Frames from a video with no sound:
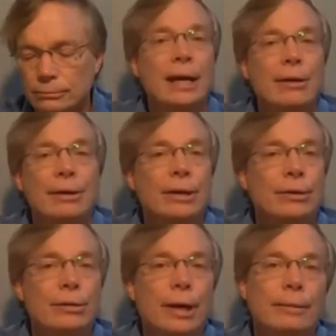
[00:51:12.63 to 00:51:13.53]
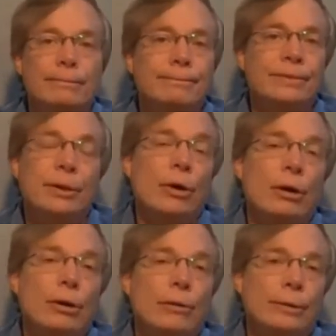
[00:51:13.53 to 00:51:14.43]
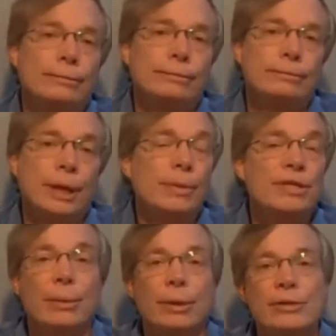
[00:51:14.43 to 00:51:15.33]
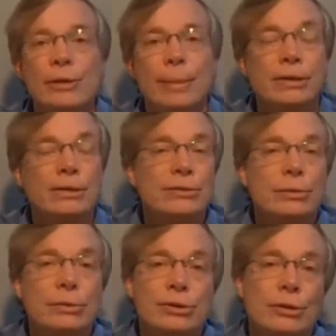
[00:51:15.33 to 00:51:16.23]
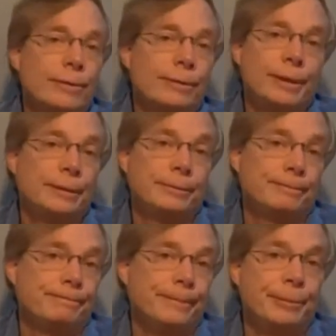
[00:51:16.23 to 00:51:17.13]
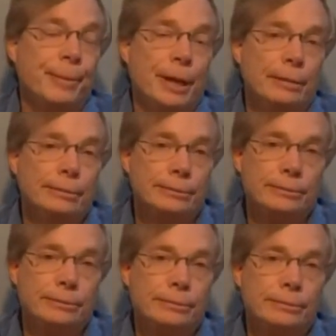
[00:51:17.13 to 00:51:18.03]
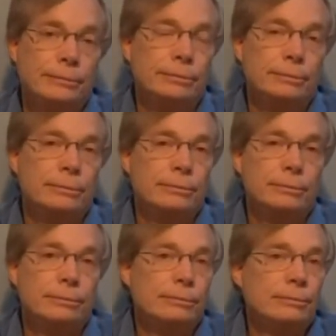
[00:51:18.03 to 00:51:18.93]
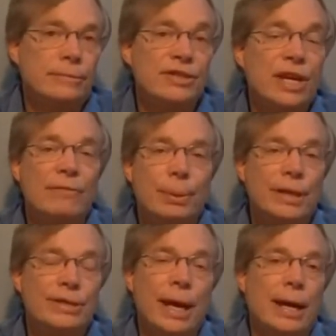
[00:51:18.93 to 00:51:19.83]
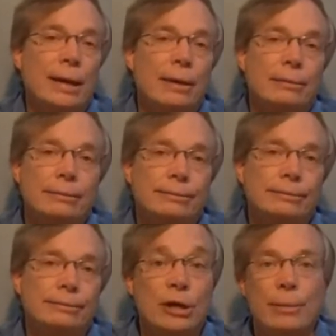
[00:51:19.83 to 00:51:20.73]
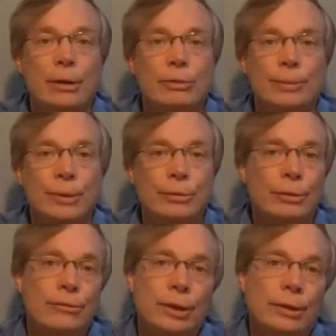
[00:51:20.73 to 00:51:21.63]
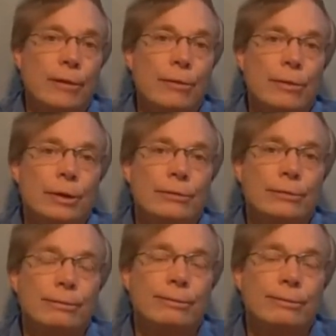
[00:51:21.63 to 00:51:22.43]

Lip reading: hang out on the internet, they're all over. Maybe someone else will make a Discord server like mine. Safe place to hang out, talk about cryptocurrency and other things.